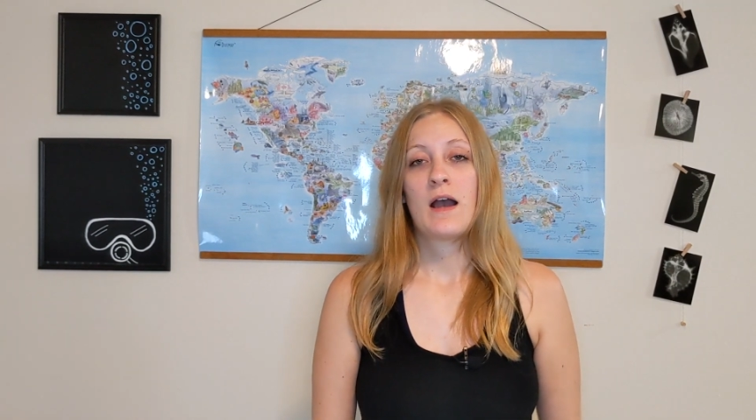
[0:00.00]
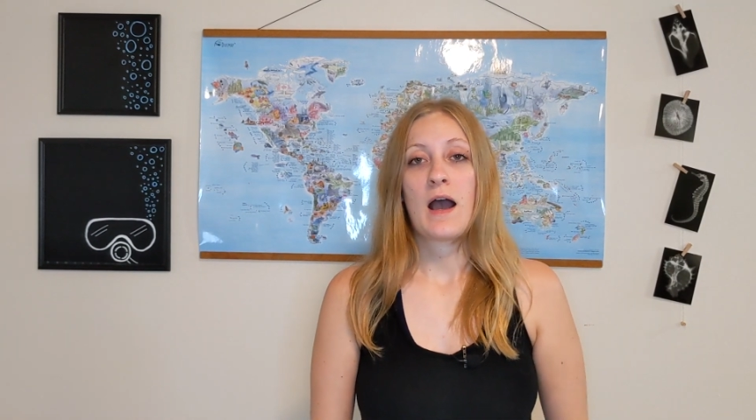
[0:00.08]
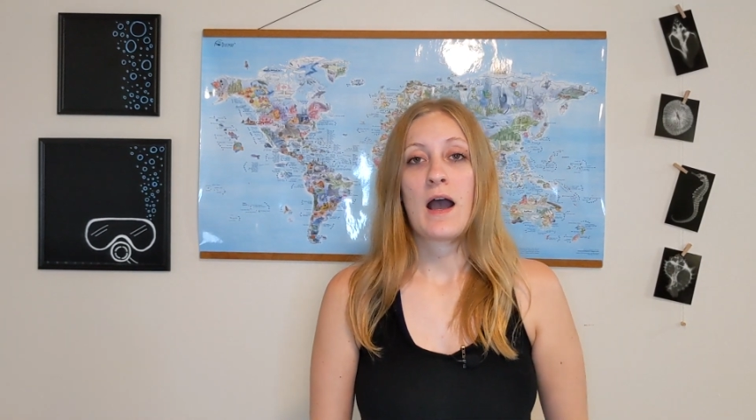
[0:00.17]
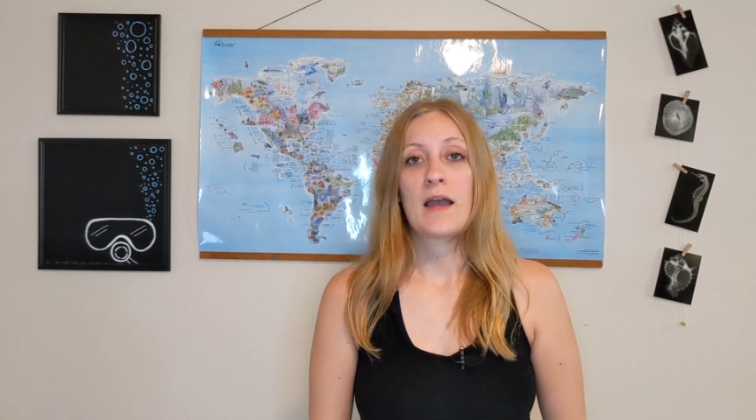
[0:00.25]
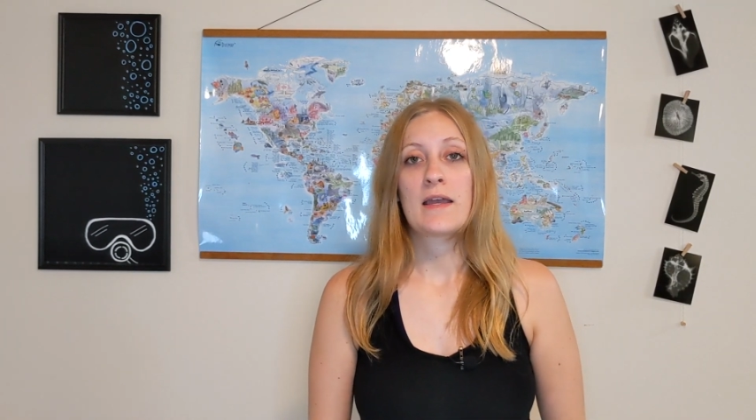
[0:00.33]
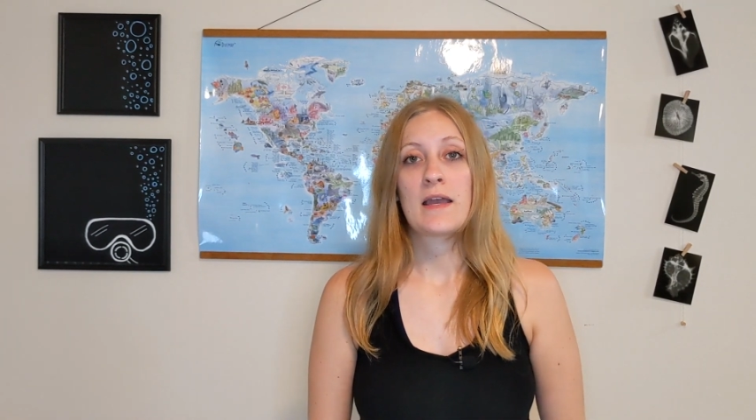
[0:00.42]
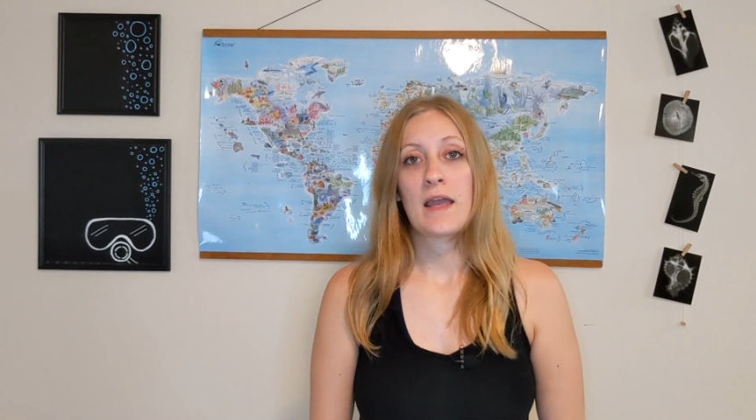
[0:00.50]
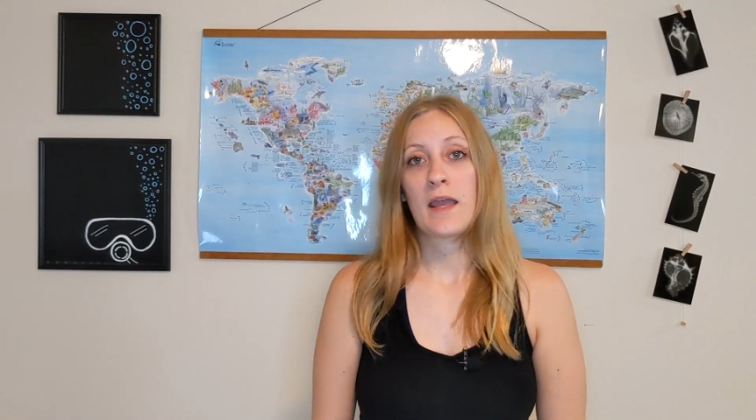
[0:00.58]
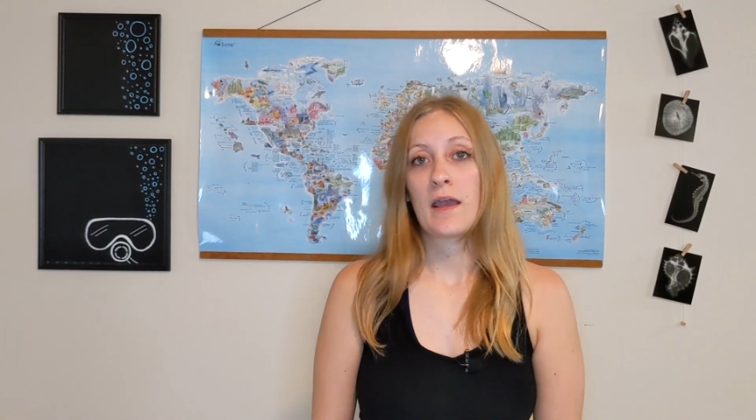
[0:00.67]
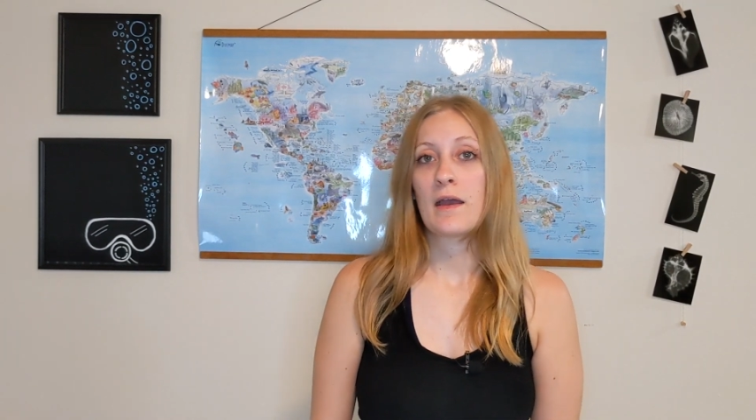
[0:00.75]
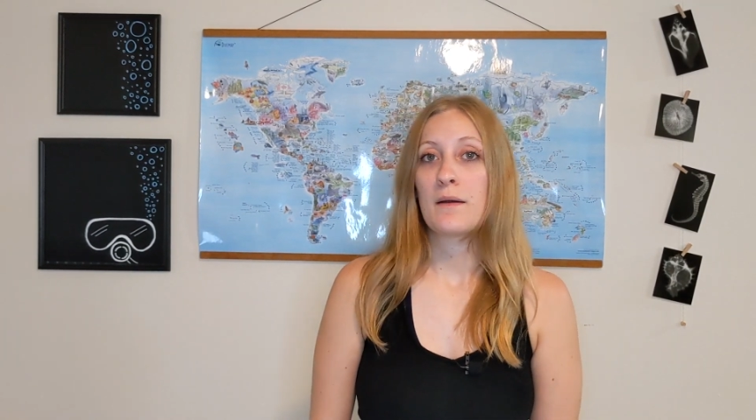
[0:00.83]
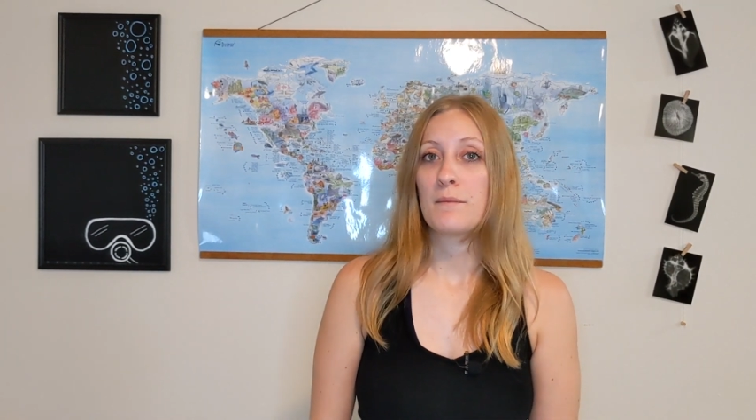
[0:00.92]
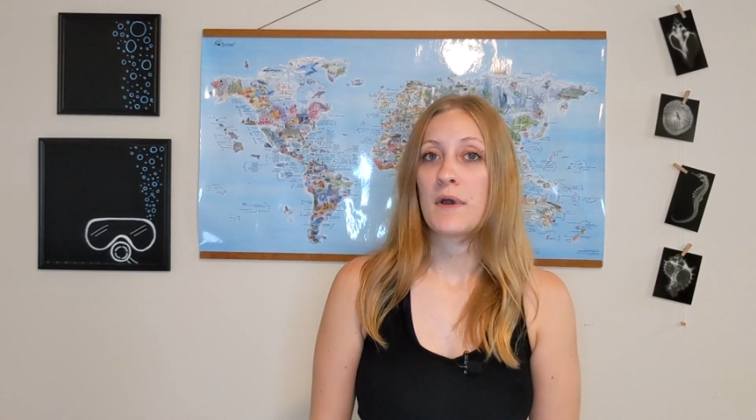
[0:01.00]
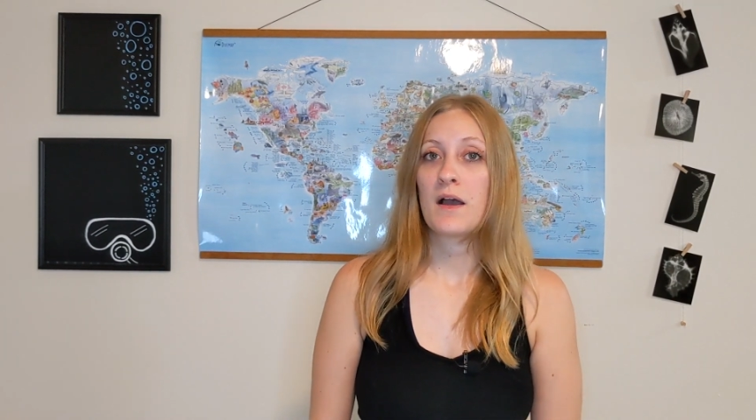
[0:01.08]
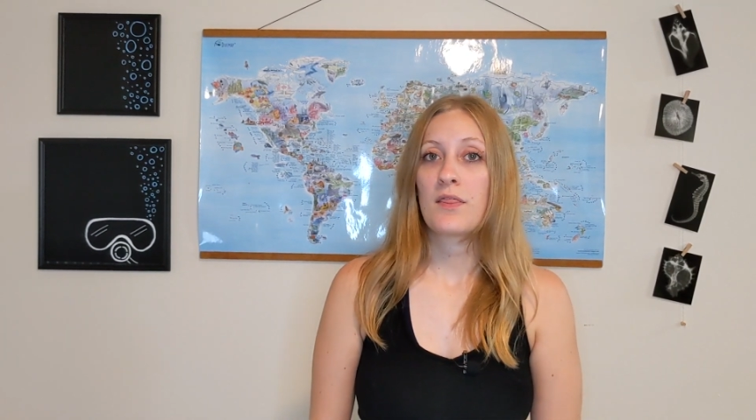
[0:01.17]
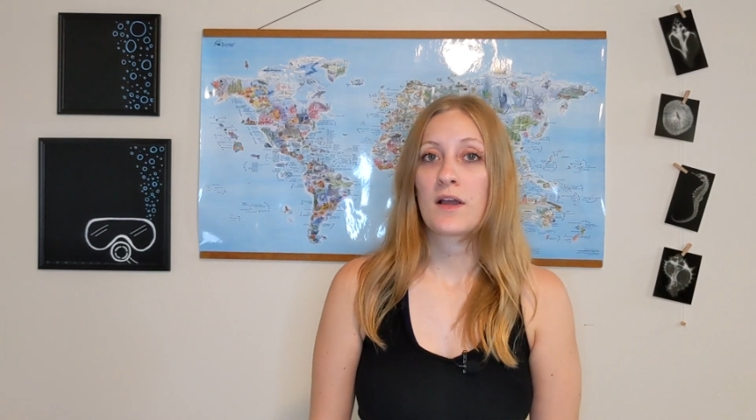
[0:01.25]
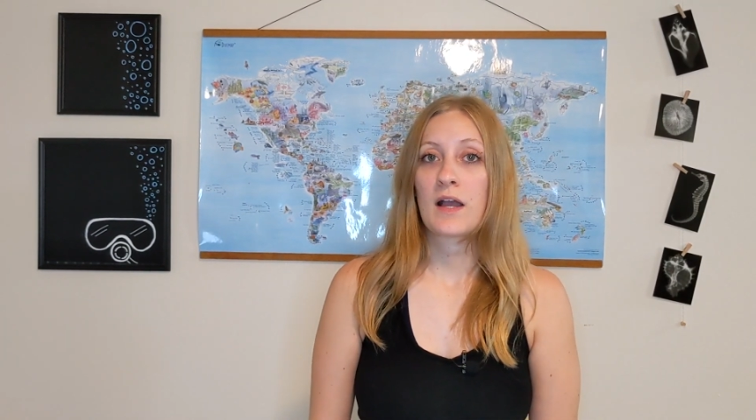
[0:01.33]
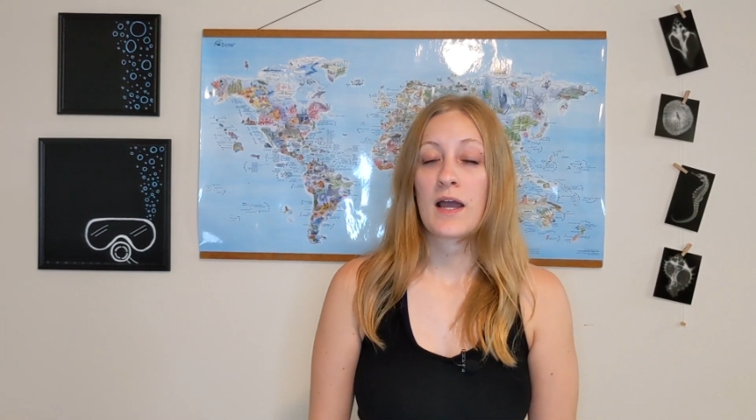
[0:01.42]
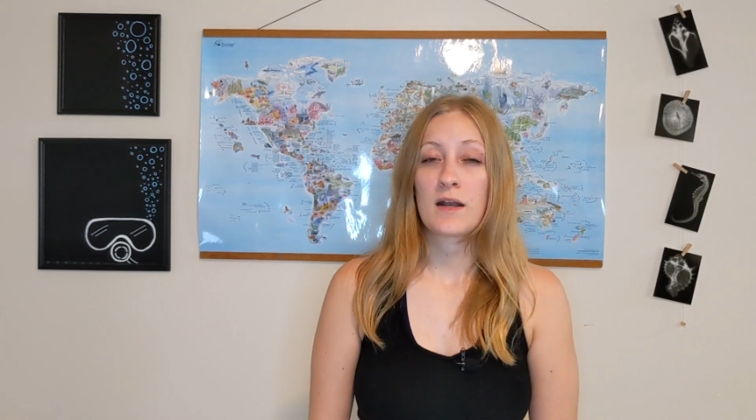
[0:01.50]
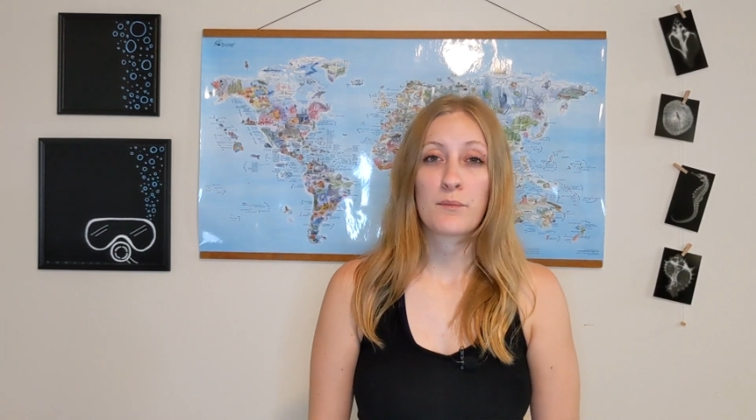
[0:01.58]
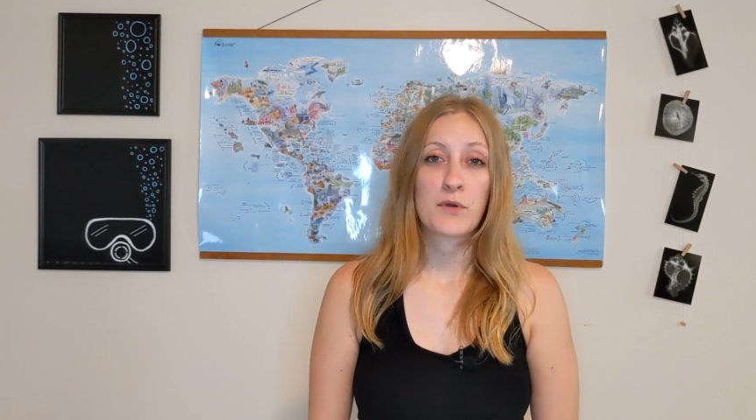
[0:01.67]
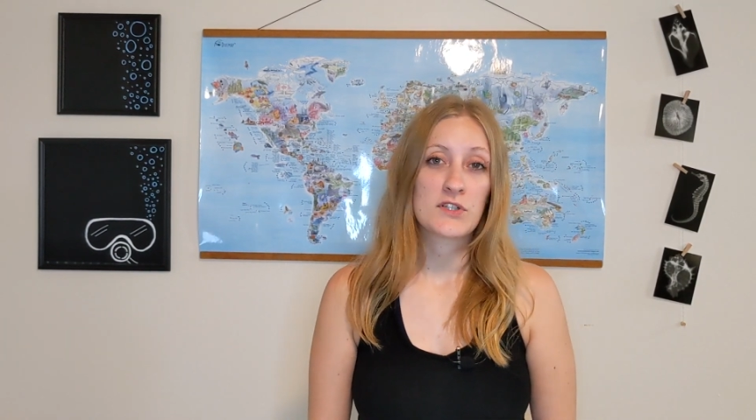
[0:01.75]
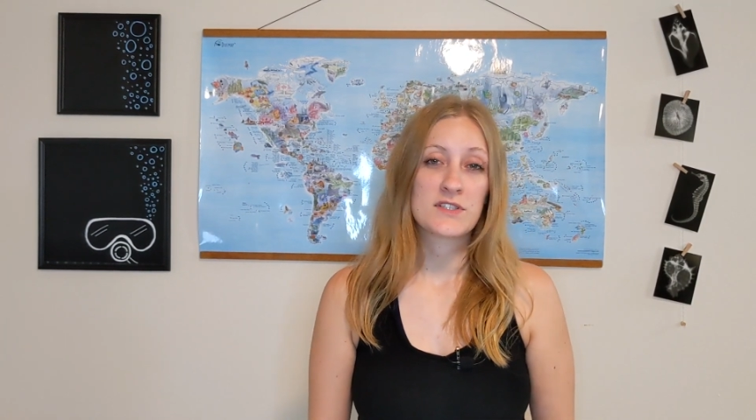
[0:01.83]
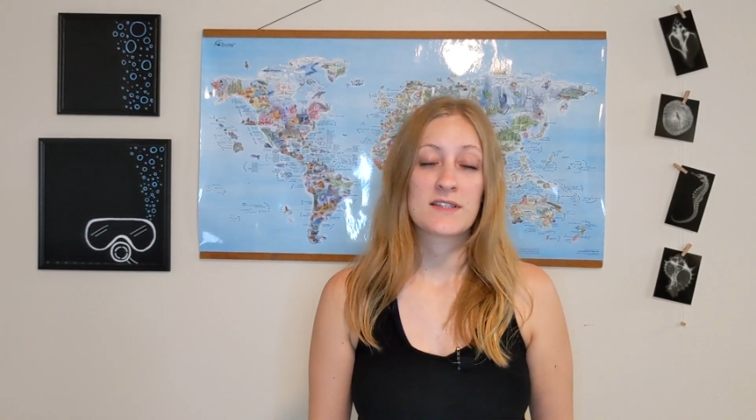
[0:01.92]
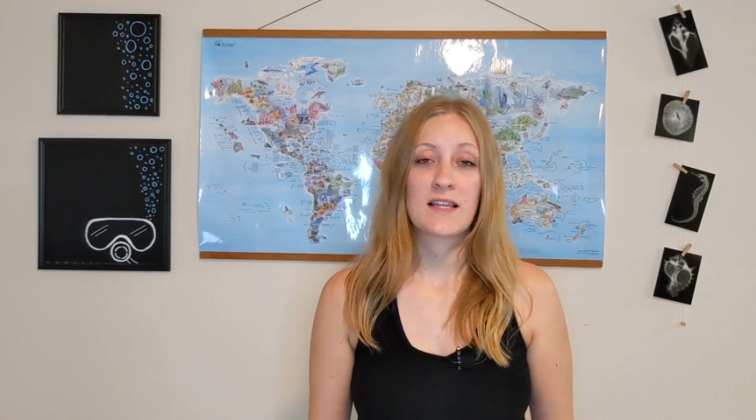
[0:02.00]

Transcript: I am the kind of person